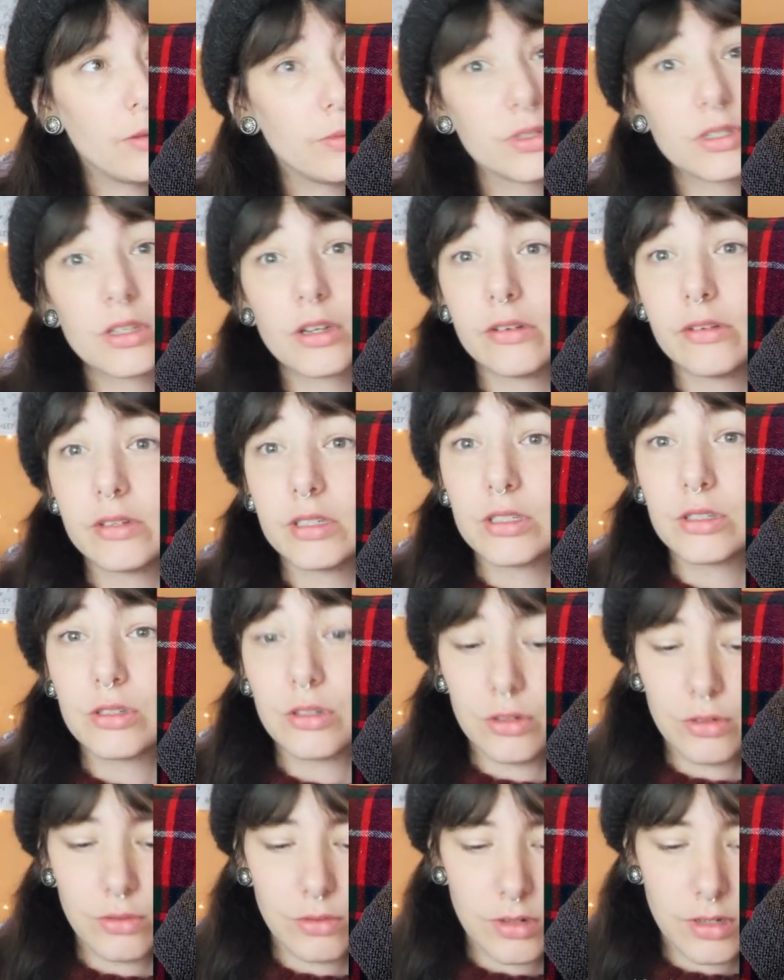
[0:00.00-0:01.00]
was going
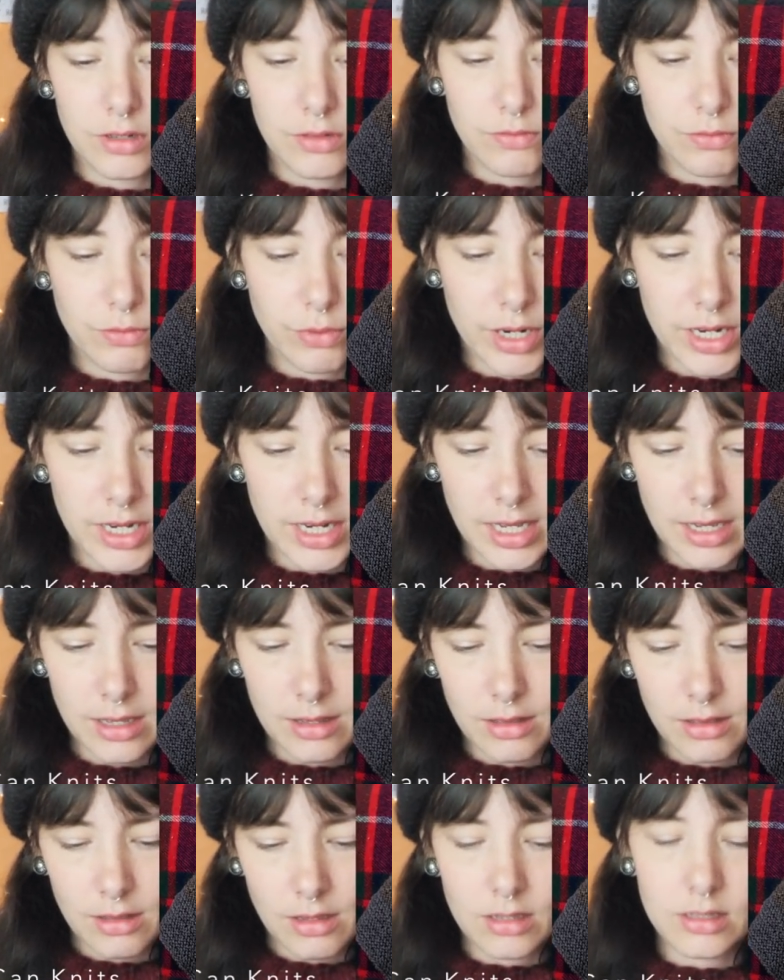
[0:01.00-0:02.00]
to re-knit
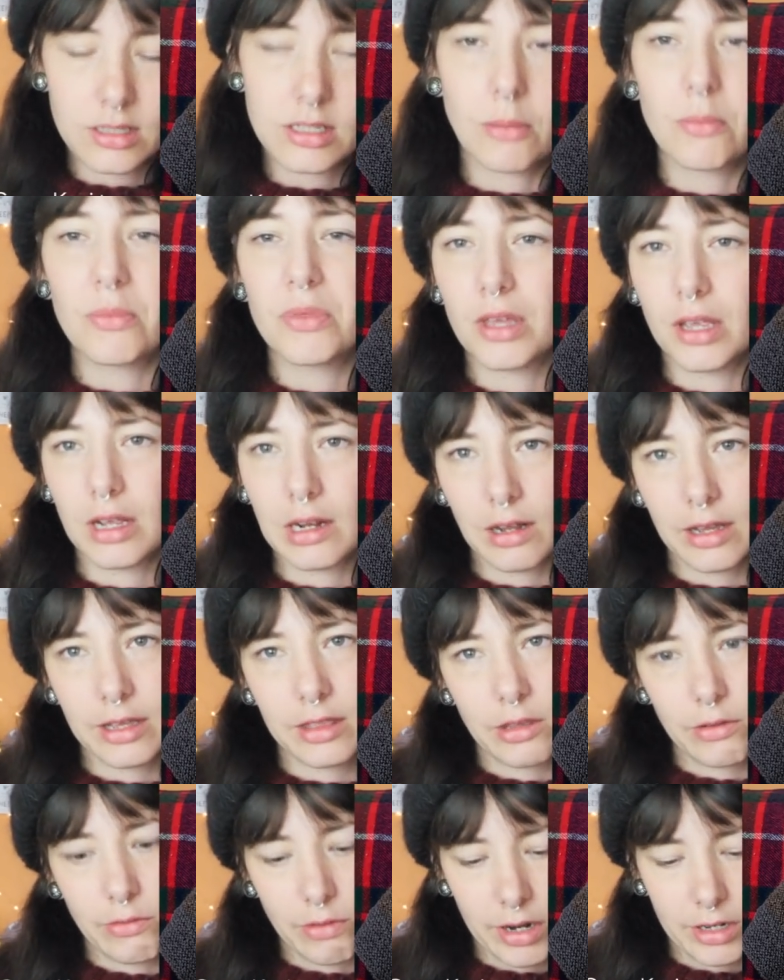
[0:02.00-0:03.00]
something like
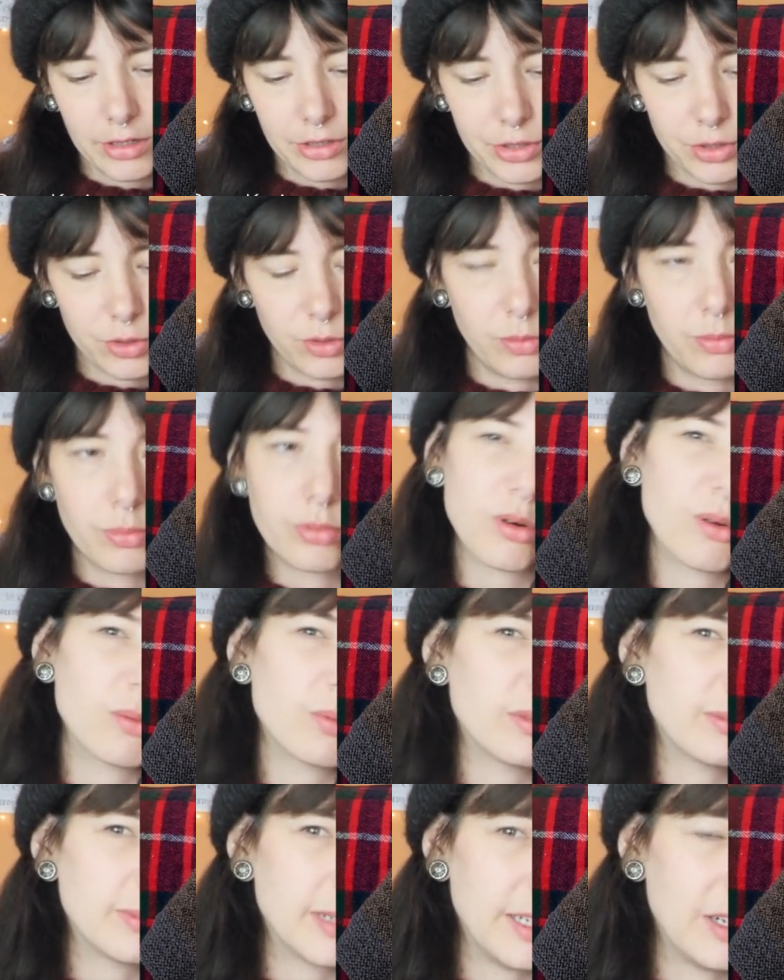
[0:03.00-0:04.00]
the grain shawl,
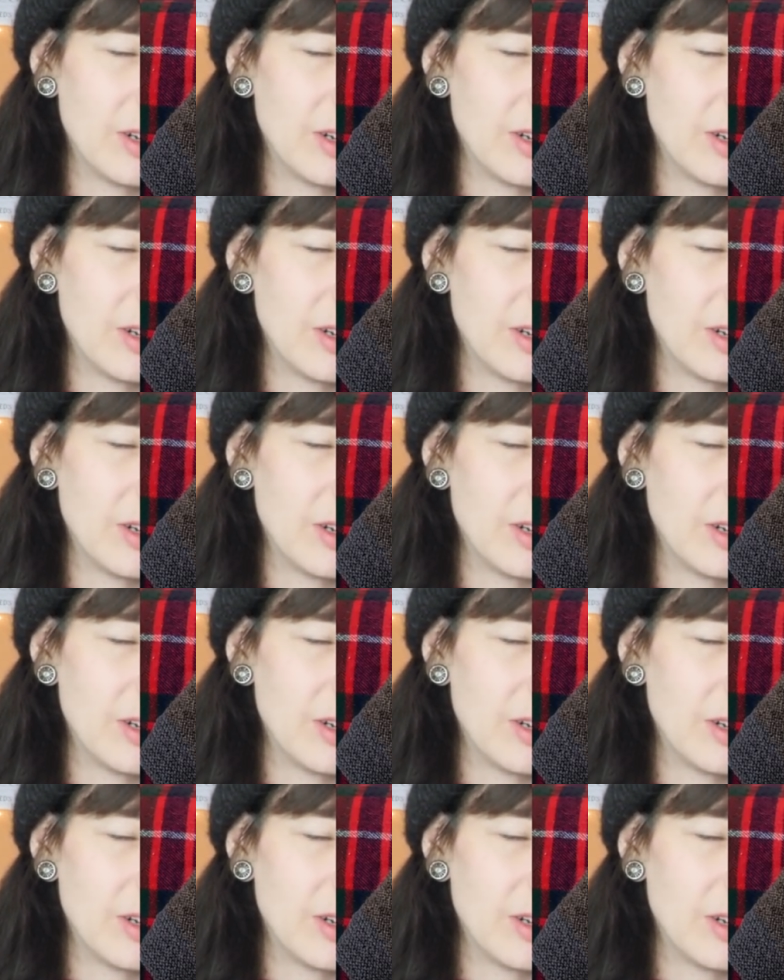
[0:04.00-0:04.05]
probably